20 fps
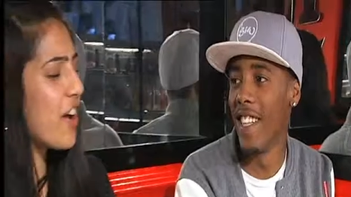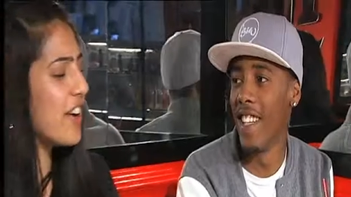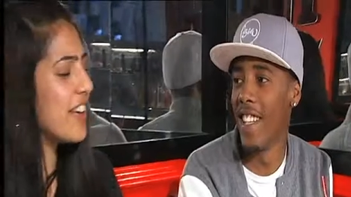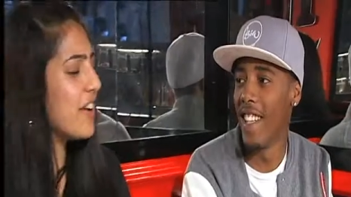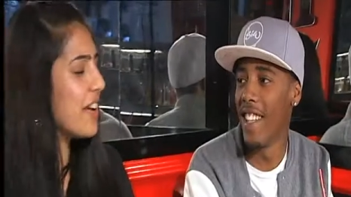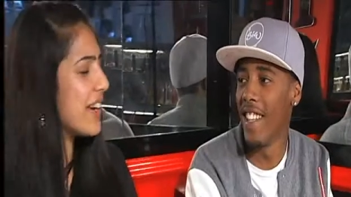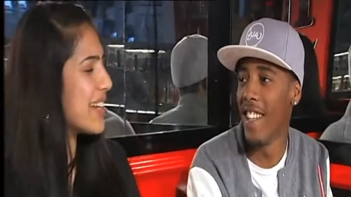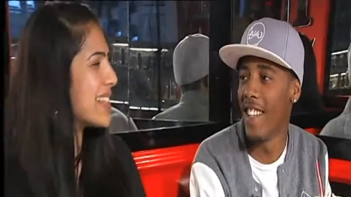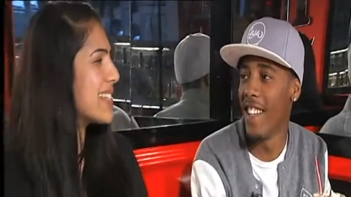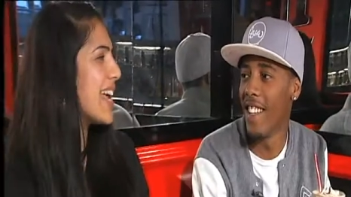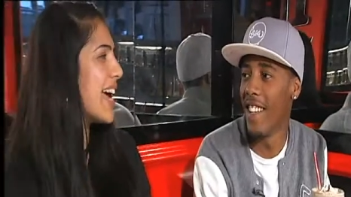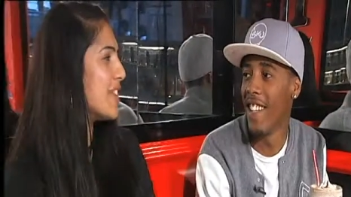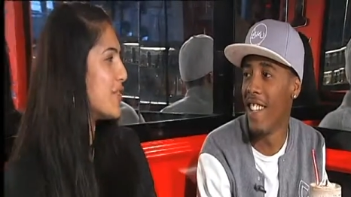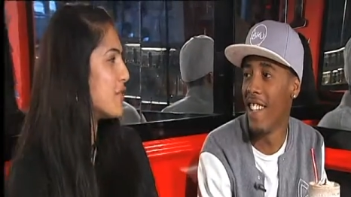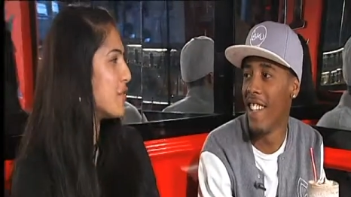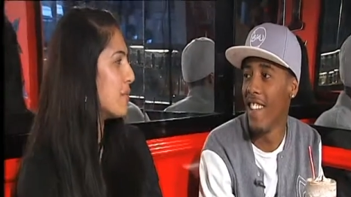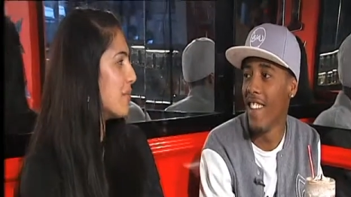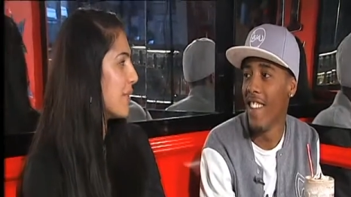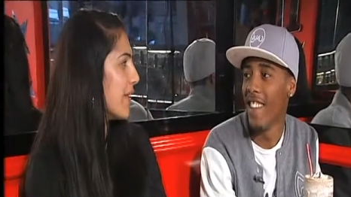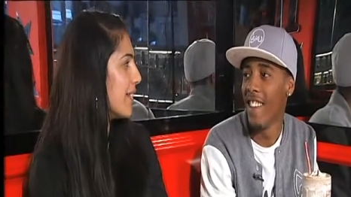Speaker 1: kind
Speaker 2: of like a
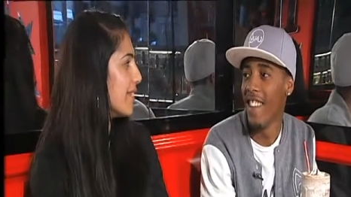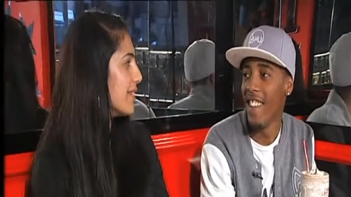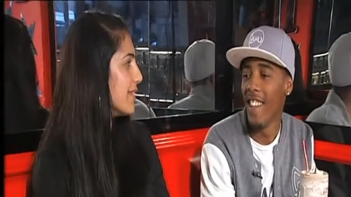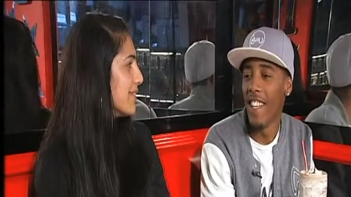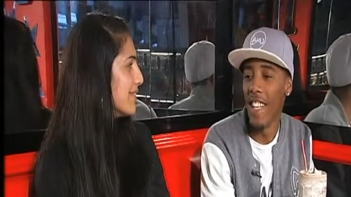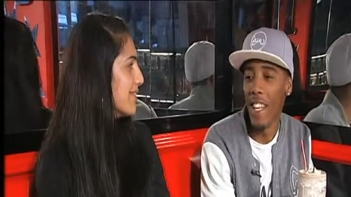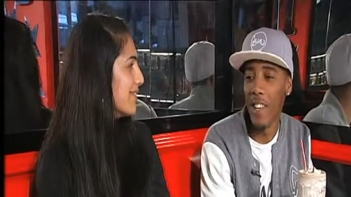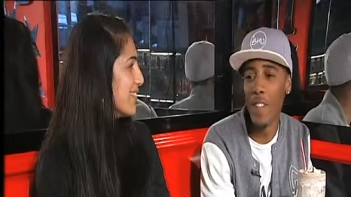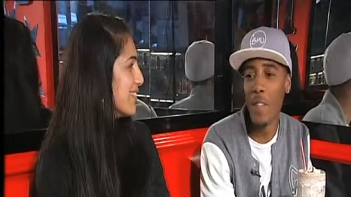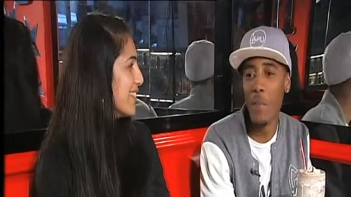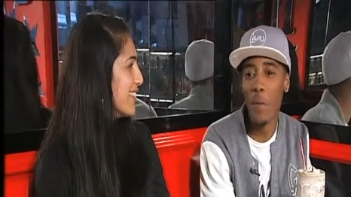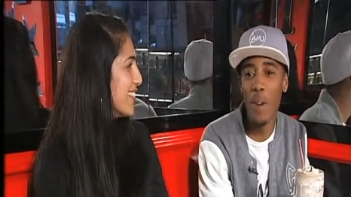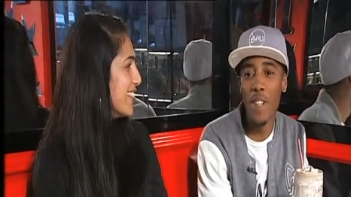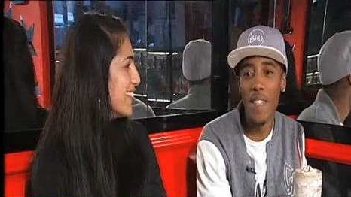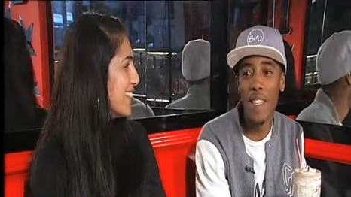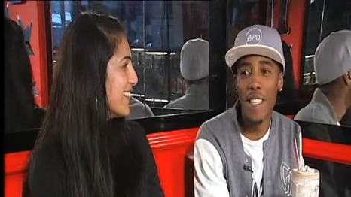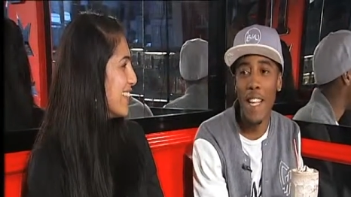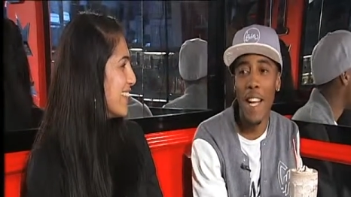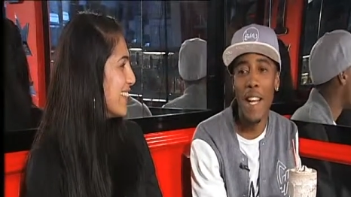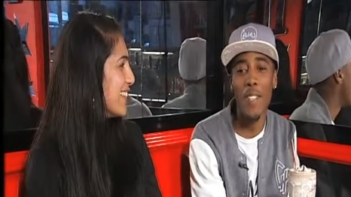tantrum then?
Speaker 1: It was, it
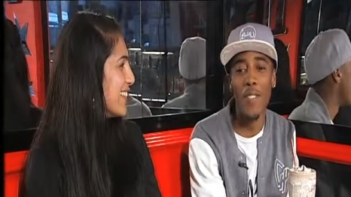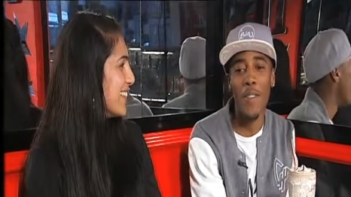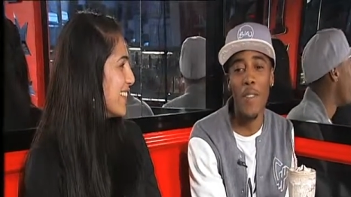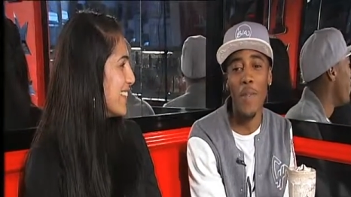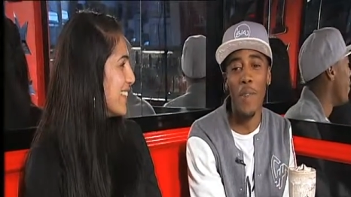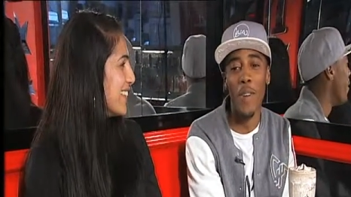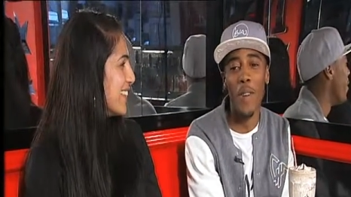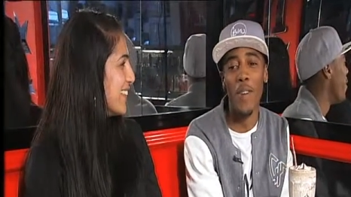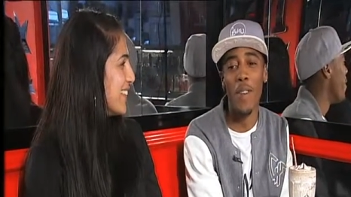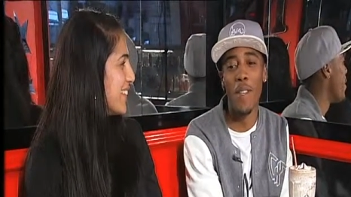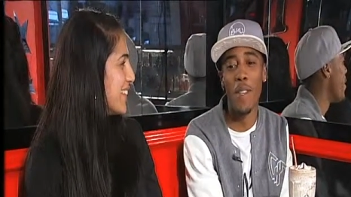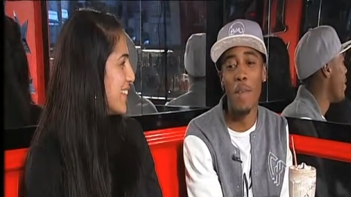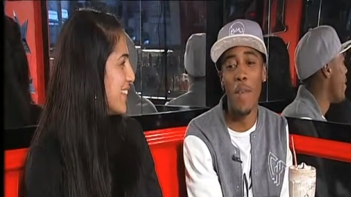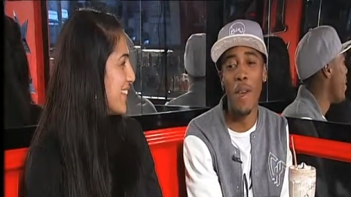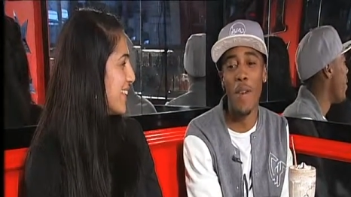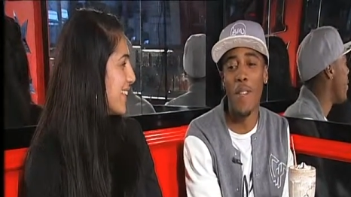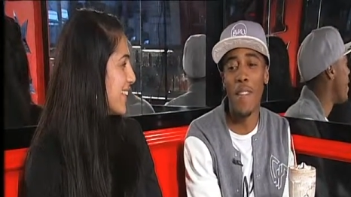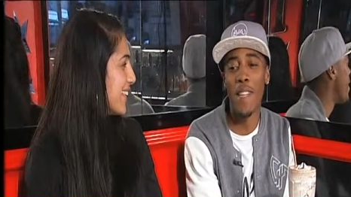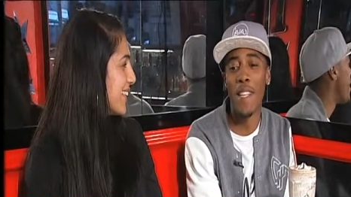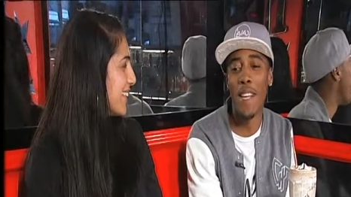was a tantrum. It was a
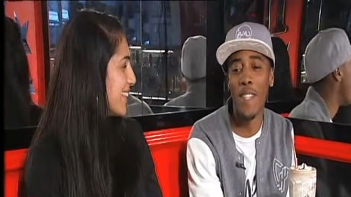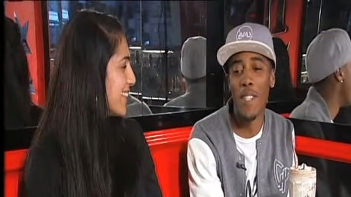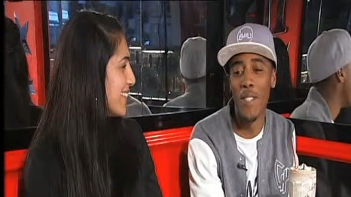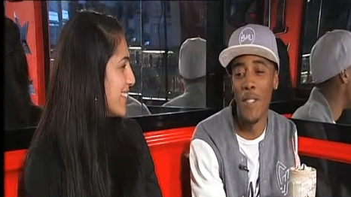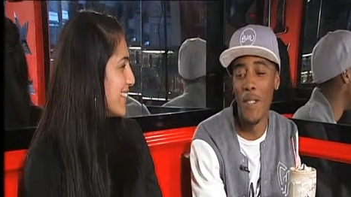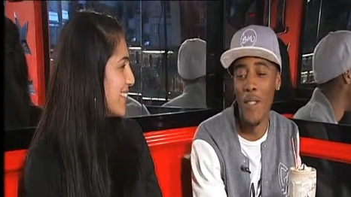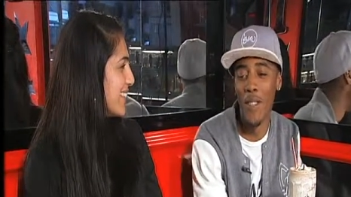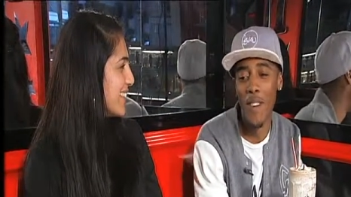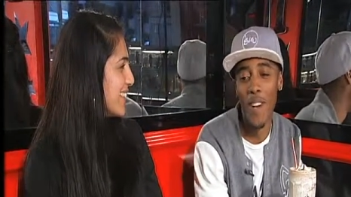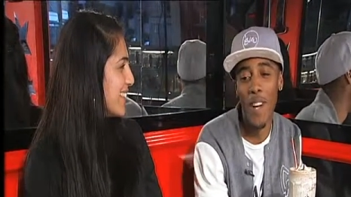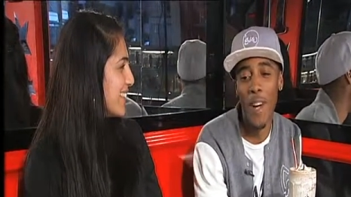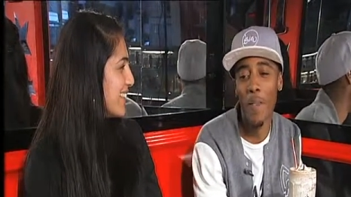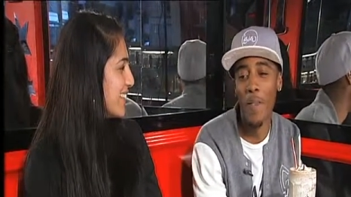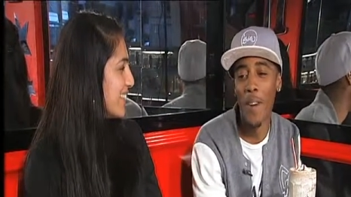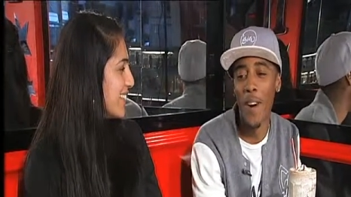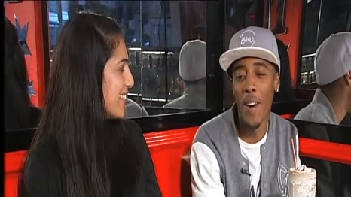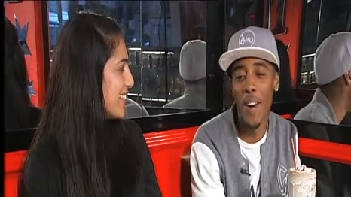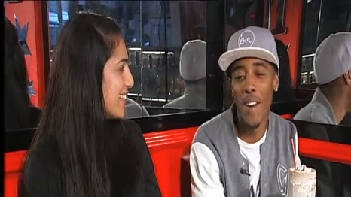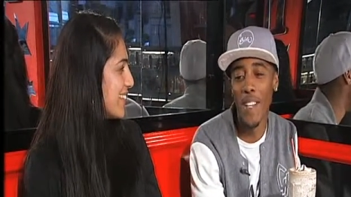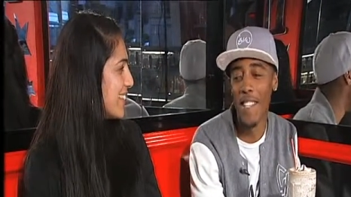bit of a tantrum, but I'm
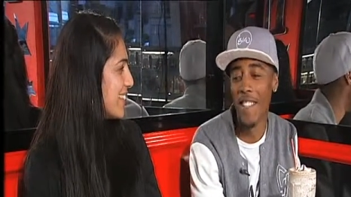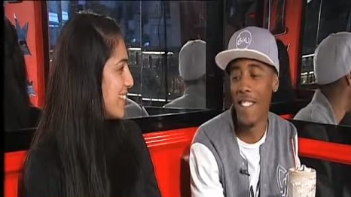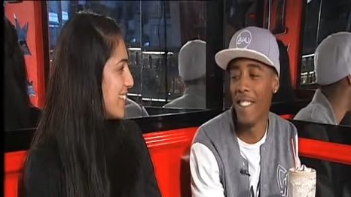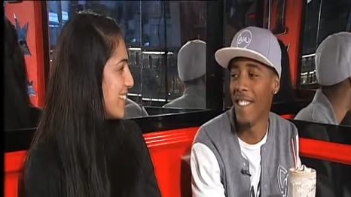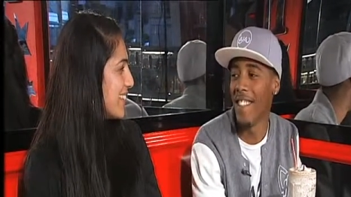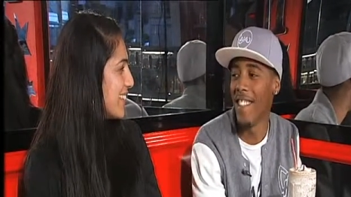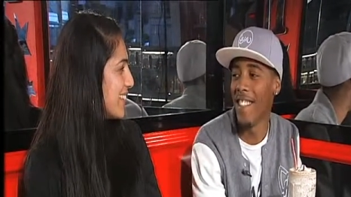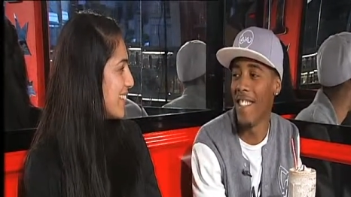an artist.